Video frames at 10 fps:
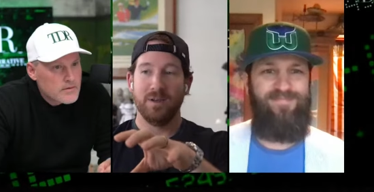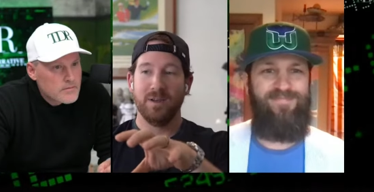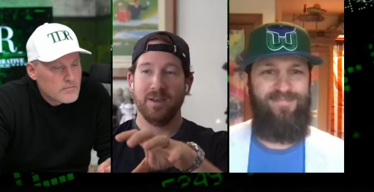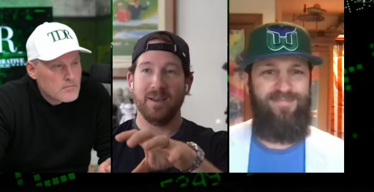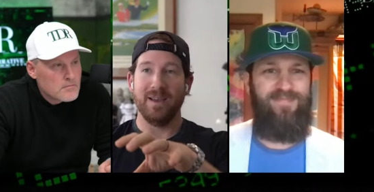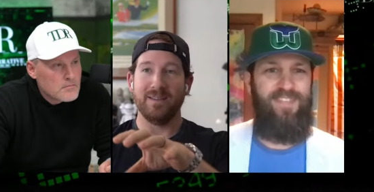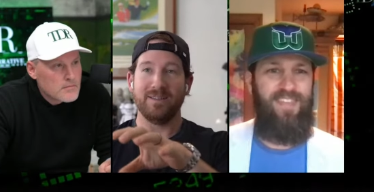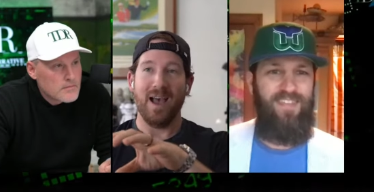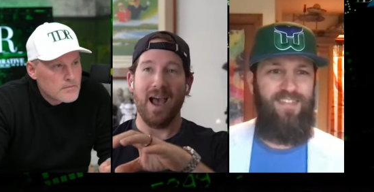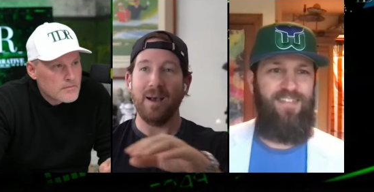Speaker 1: Hmm. It's
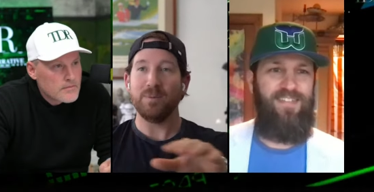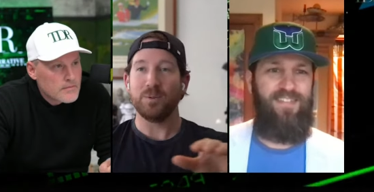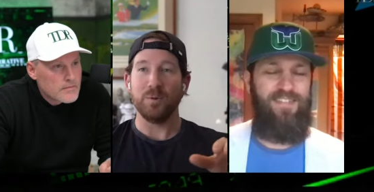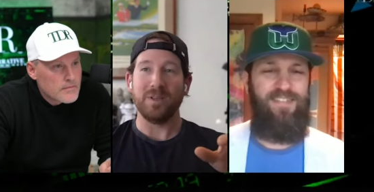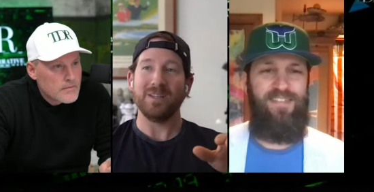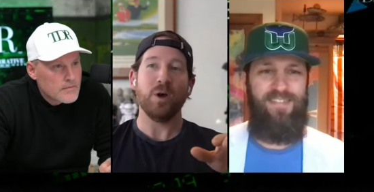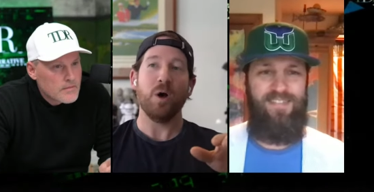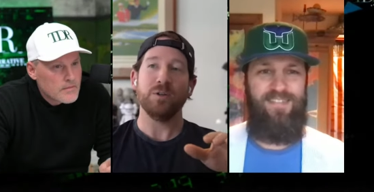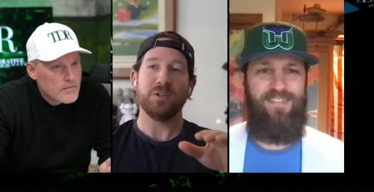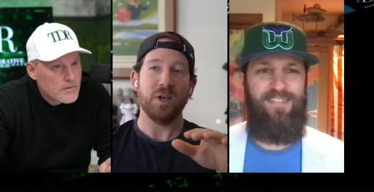absolute. It's
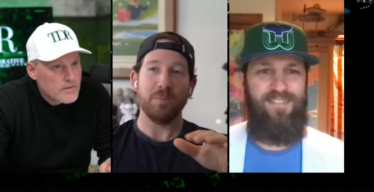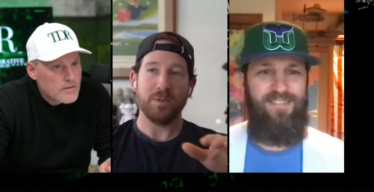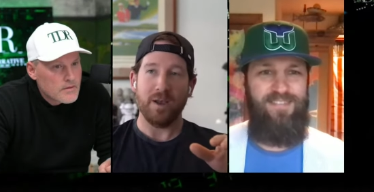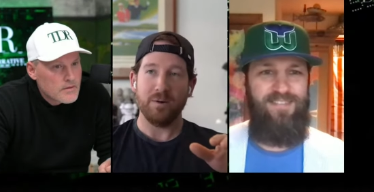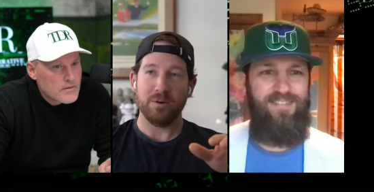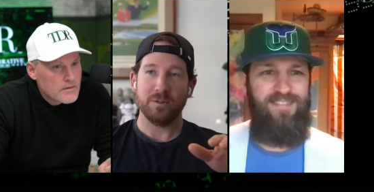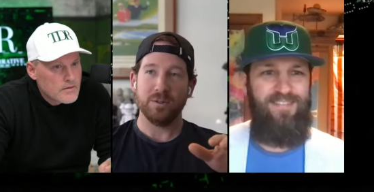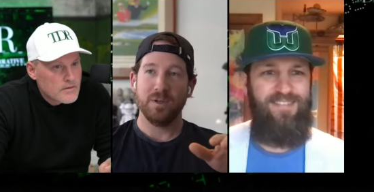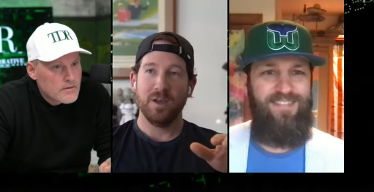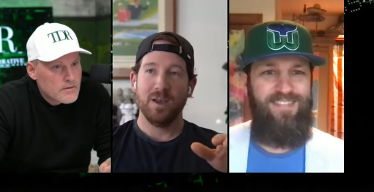all subtitles,
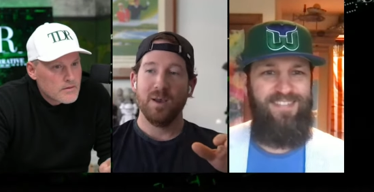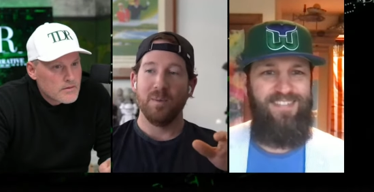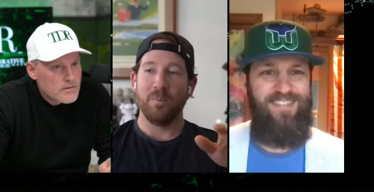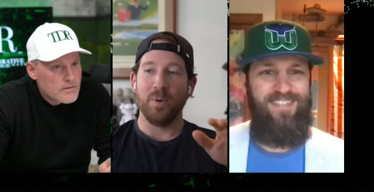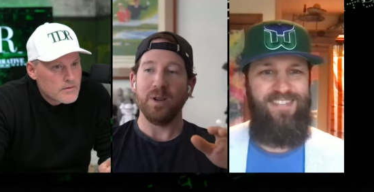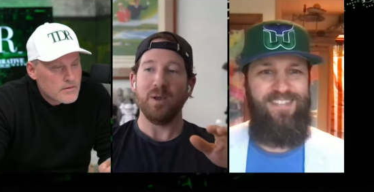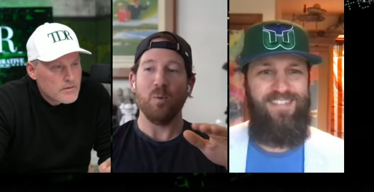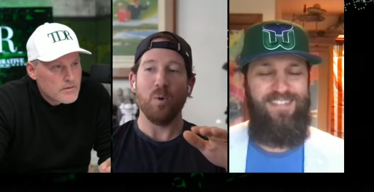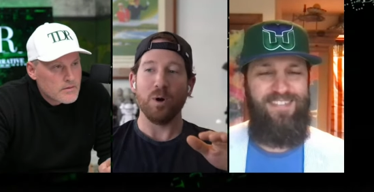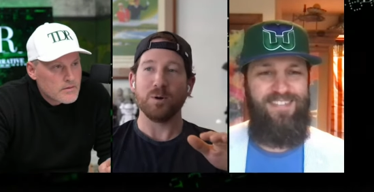but it
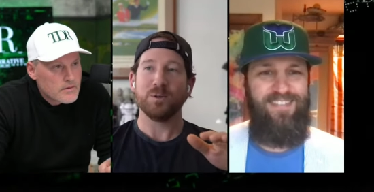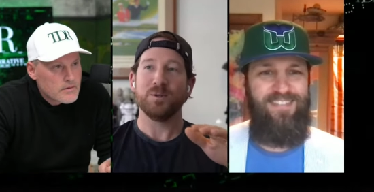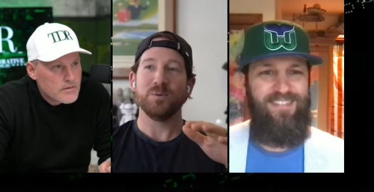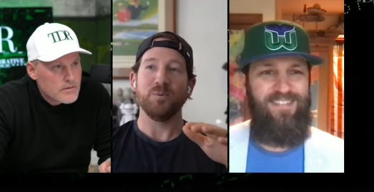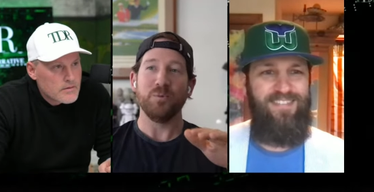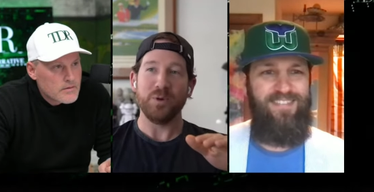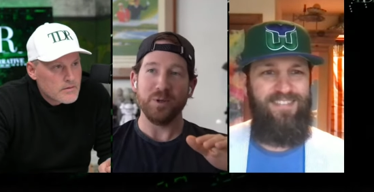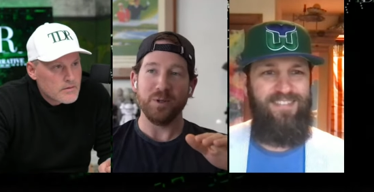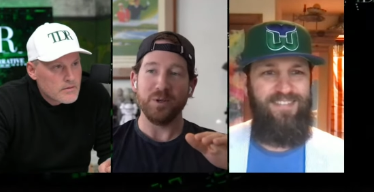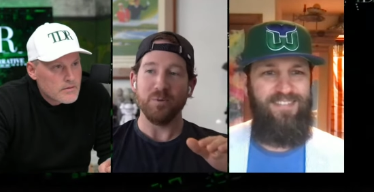works
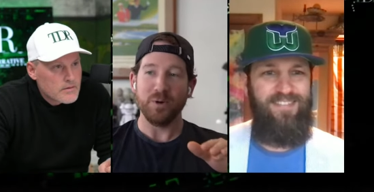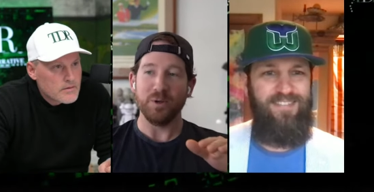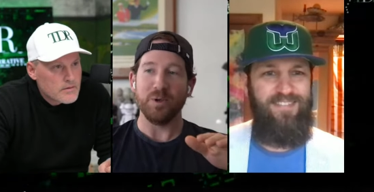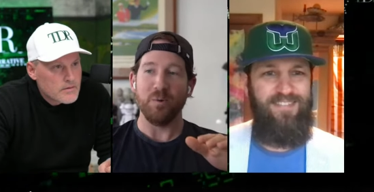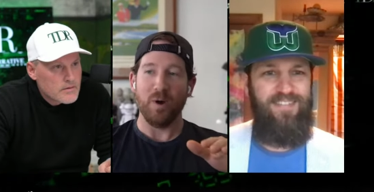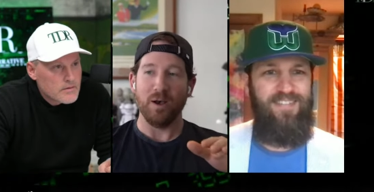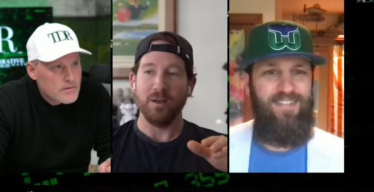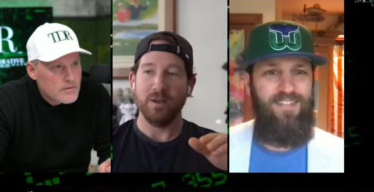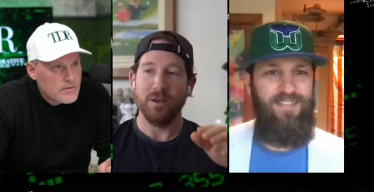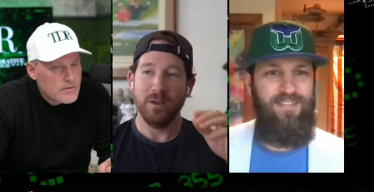really, really well.
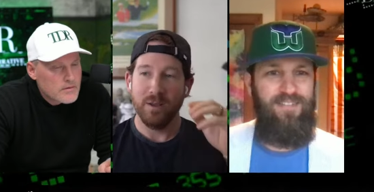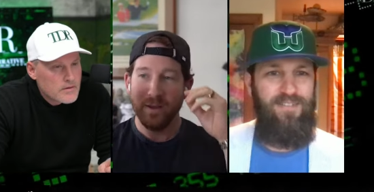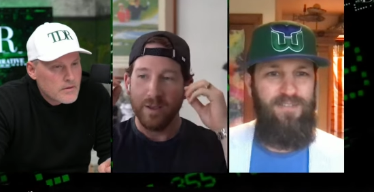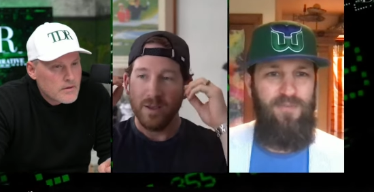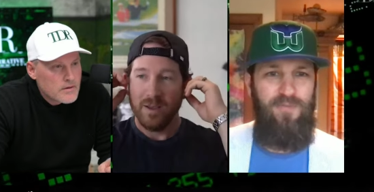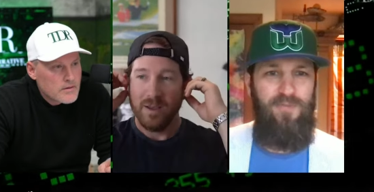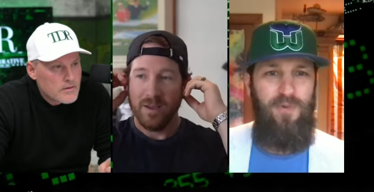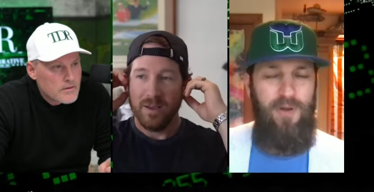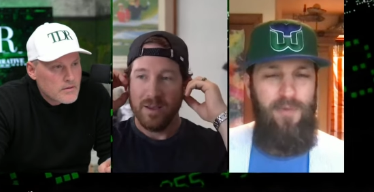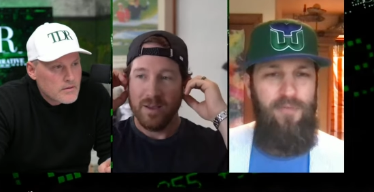
Speaker 2: Huh.
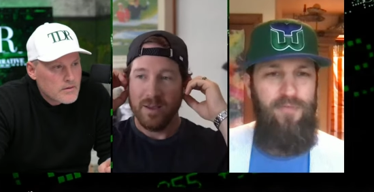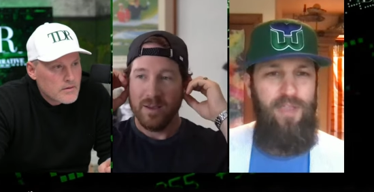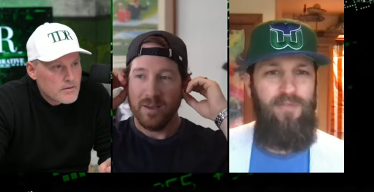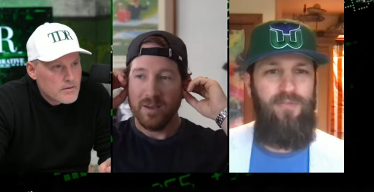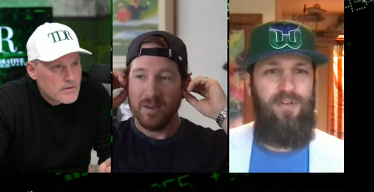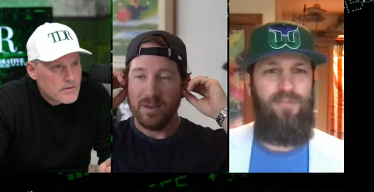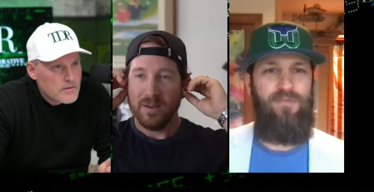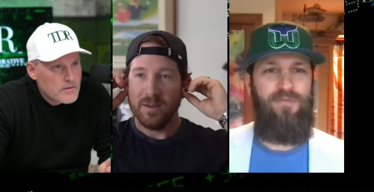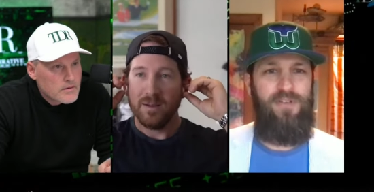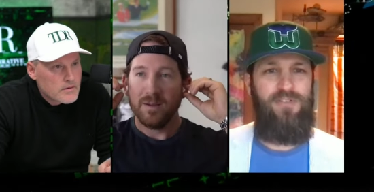One of my
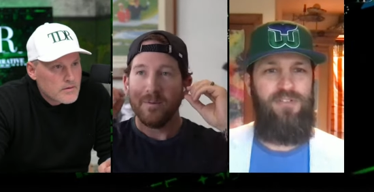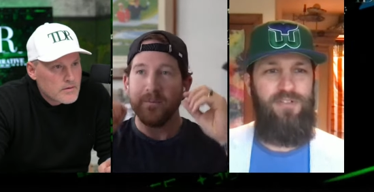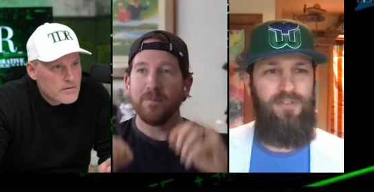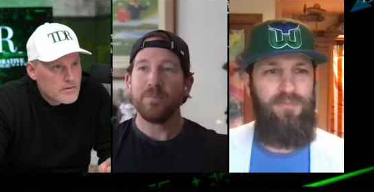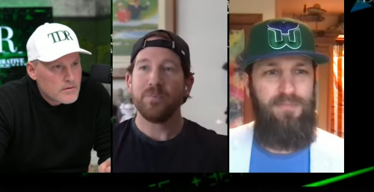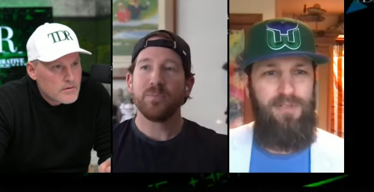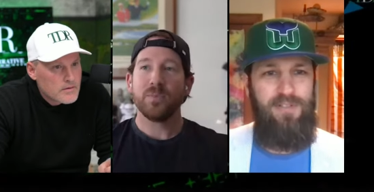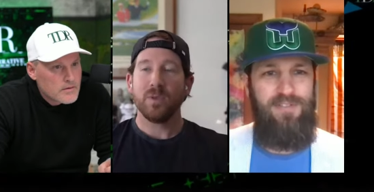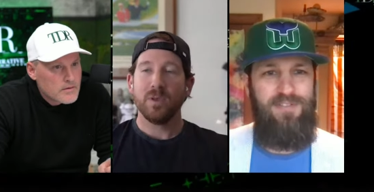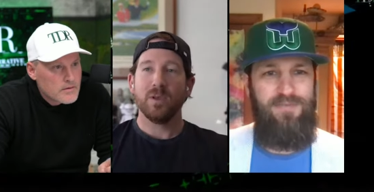favorite fictional
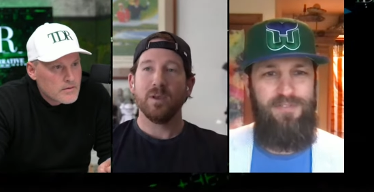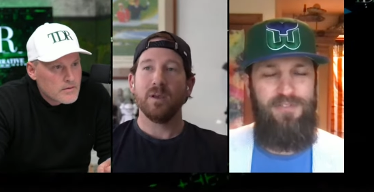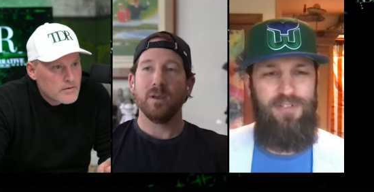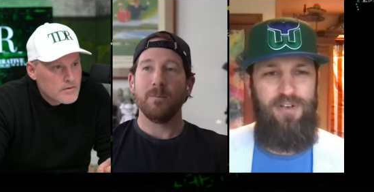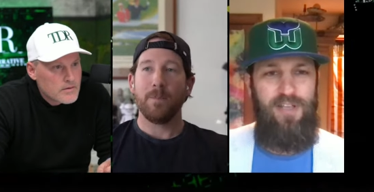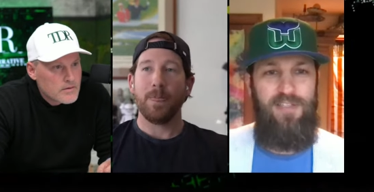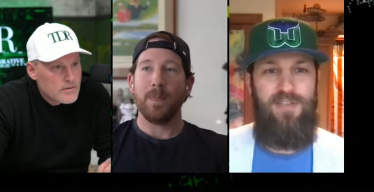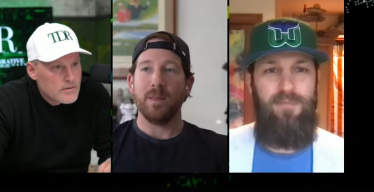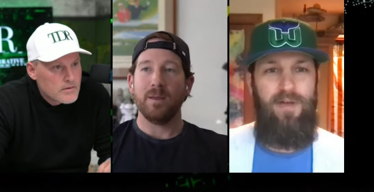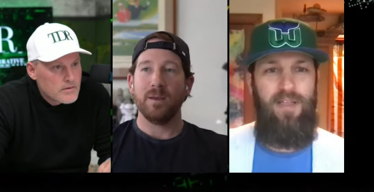books for sure.
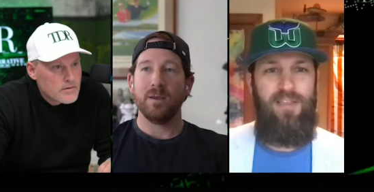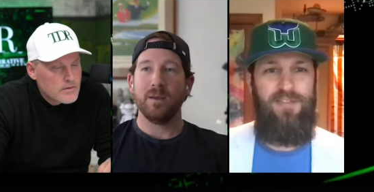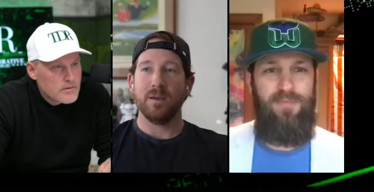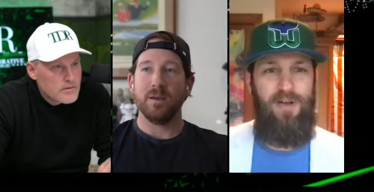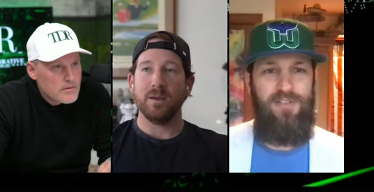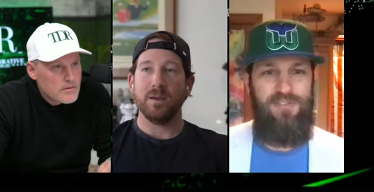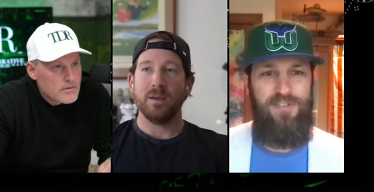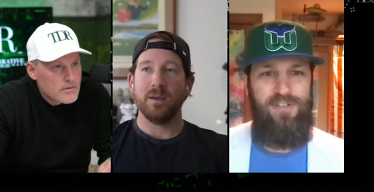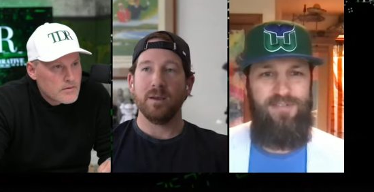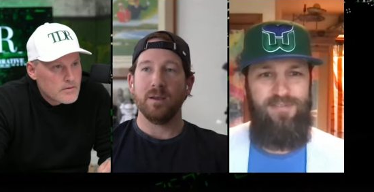It's a mo- it's a
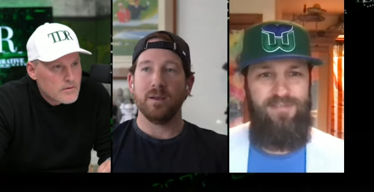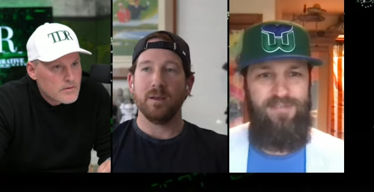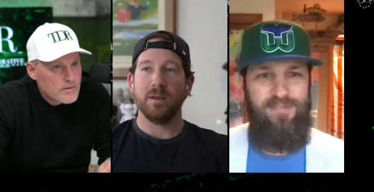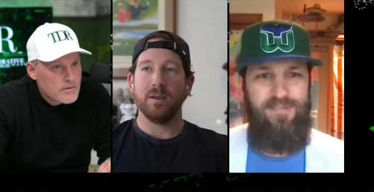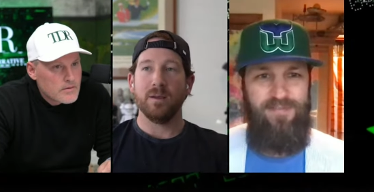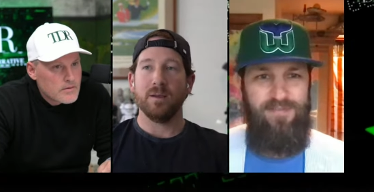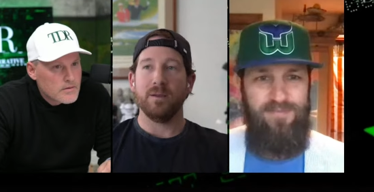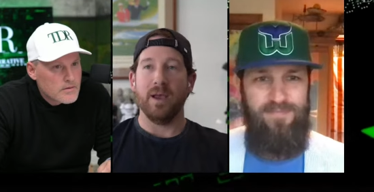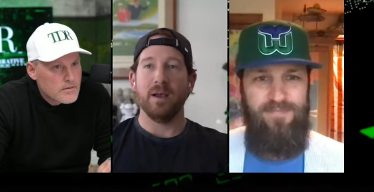monster.
Speaker 1: Yeah,